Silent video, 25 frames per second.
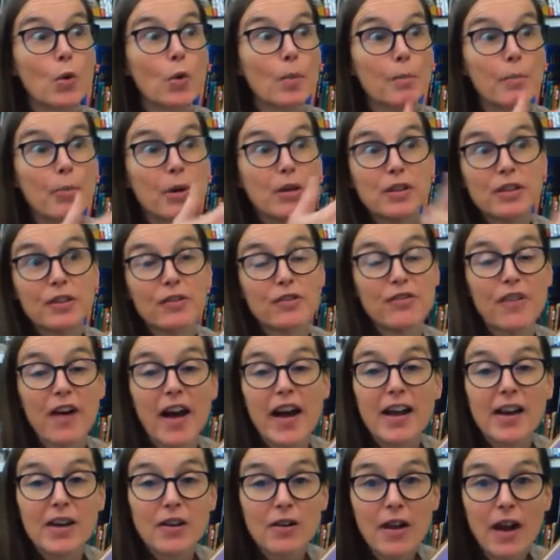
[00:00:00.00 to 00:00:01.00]
put the
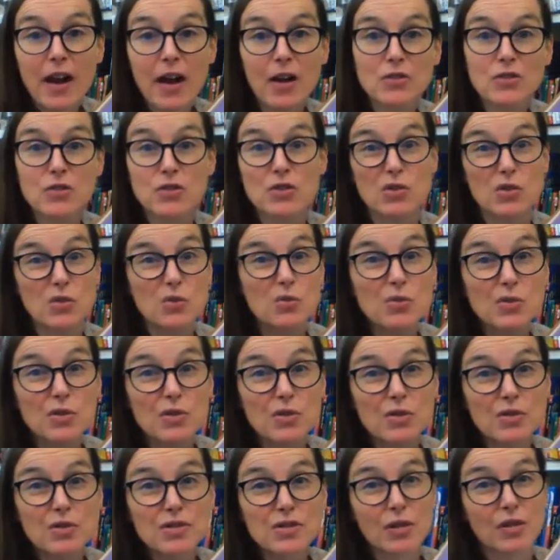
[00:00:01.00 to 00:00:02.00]
fire out
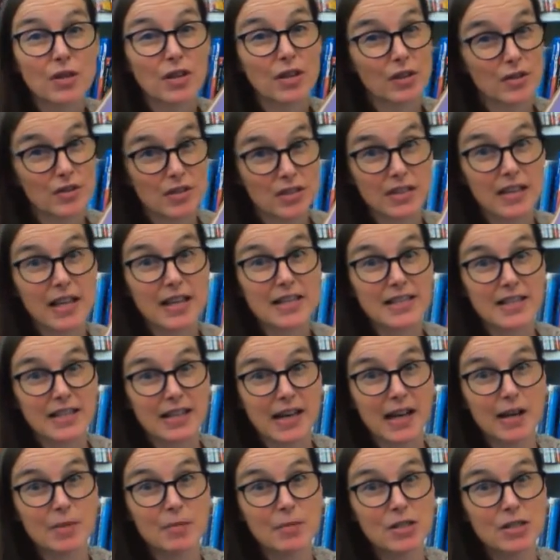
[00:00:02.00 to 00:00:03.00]
sooner so that there's less
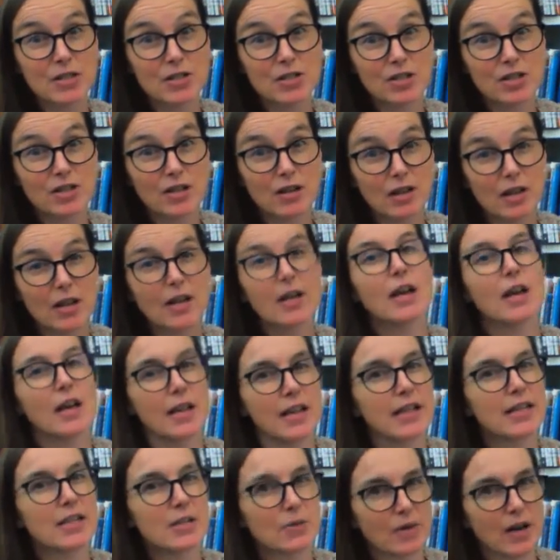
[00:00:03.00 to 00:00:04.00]
damage?
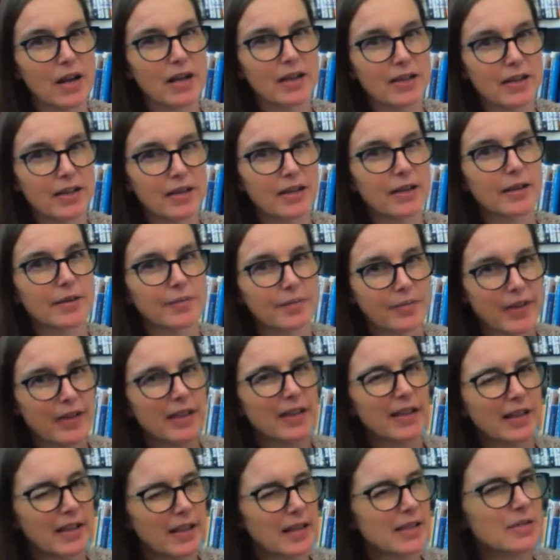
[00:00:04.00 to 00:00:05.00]
That's what I think. I
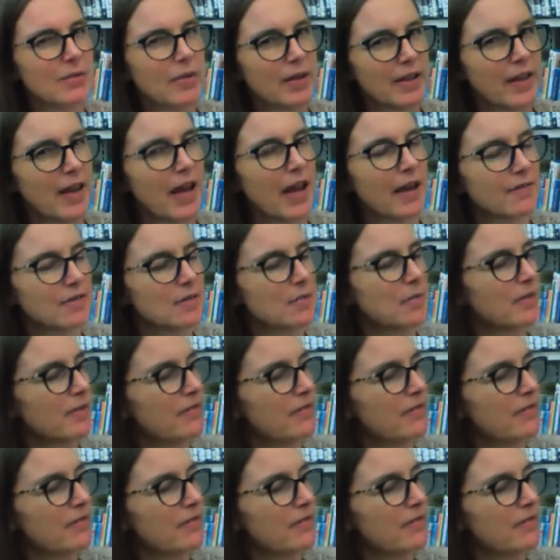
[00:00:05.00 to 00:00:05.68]
think that's why they have to be